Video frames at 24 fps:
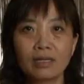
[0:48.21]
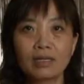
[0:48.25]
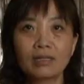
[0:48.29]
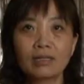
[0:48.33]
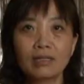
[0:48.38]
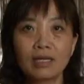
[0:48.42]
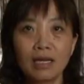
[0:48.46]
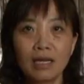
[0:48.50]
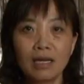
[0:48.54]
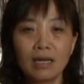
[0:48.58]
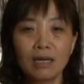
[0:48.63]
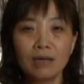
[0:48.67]

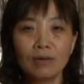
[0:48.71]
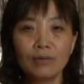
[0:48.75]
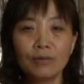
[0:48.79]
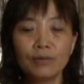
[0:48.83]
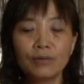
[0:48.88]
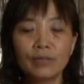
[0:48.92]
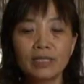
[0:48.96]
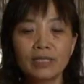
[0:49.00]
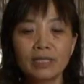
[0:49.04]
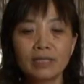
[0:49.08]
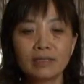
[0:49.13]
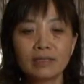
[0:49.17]
Now
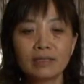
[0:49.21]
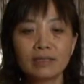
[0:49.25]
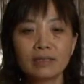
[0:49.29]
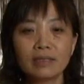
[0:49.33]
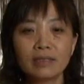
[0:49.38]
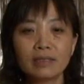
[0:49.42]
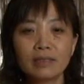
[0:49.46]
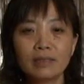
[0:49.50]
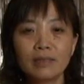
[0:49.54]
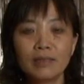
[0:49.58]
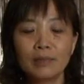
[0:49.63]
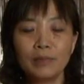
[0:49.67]
we
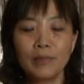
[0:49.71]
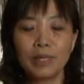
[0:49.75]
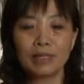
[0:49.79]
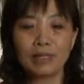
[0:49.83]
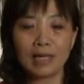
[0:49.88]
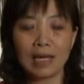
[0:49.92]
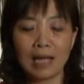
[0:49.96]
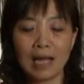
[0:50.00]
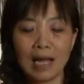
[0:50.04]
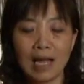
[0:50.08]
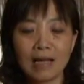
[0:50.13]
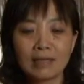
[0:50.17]
can
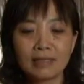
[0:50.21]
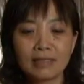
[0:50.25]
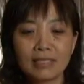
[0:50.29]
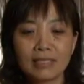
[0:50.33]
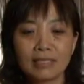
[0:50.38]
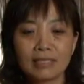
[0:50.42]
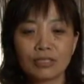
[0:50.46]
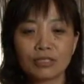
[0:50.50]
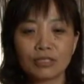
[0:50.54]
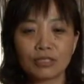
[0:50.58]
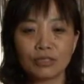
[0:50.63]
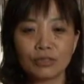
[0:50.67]
make
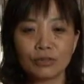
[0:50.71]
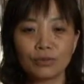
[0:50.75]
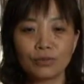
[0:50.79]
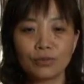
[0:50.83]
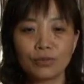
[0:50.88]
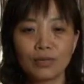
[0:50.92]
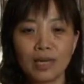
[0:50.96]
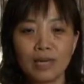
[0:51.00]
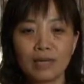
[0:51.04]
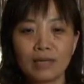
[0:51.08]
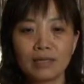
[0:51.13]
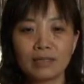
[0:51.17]
access
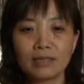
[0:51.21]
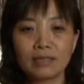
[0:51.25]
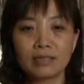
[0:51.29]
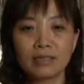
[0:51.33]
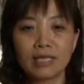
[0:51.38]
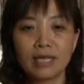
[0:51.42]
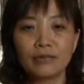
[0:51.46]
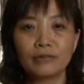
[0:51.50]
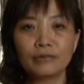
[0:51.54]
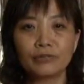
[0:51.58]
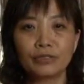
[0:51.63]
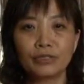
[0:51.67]
to uh,
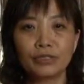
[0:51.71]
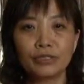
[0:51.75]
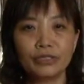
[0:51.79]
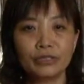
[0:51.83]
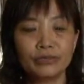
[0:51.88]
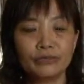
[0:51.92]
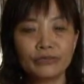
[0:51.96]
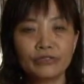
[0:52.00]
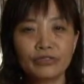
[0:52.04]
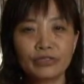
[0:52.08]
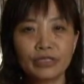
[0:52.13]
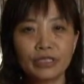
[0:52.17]
Stanford
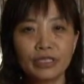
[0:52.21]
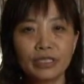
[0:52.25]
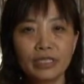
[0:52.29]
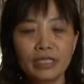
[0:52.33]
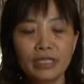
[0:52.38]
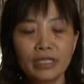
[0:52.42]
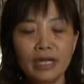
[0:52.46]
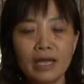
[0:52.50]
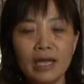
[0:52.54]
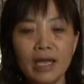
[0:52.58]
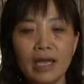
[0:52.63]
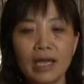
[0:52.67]

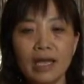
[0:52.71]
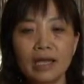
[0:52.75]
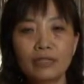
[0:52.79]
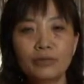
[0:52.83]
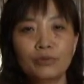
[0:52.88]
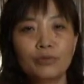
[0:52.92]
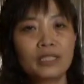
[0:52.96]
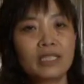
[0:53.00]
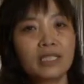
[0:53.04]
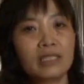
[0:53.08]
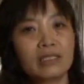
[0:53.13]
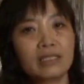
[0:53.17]
University
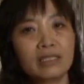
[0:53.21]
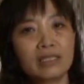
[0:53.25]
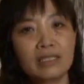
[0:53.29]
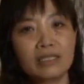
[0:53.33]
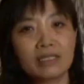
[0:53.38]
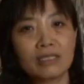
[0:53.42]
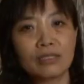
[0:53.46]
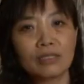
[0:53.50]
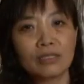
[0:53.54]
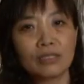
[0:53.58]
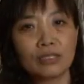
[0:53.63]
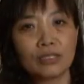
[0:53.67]
and we can
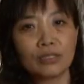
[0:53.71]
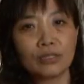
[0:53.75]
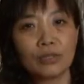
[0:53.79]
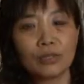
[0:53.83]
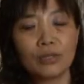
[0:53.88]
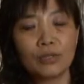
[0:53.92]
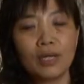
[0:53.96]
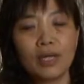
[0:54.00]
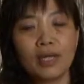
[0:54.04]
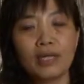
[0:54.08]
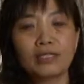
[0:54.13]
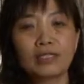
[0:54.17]
listen
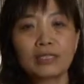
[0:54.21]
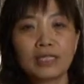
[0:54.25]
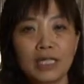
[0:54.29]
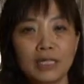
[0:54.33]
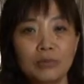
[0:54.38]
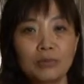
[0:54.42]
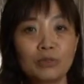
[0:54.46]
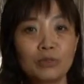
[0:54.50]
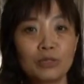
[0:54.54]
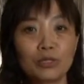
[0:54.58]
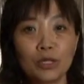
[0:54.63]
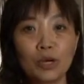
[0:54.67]
to
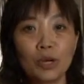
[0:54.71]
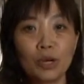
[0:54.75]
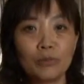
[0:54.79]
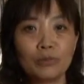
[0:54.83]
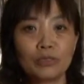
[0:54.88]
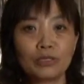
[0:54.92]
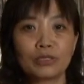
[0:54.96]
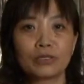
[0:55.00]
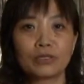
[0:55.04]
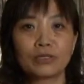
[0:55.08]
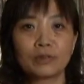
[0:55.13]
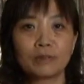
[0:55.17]
Steve
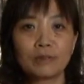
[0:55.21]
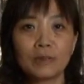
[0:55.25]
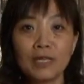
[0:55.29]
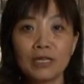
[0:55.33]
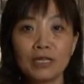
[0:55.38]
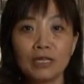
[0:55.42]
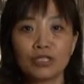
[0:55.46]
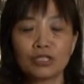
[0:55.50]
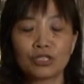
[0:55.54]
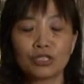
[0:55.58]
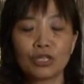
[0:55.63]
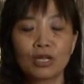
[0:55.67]
Jobs'
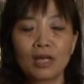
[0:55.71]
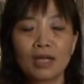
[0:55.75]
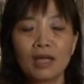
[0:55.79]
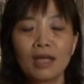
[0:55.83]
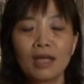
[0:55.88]
speech.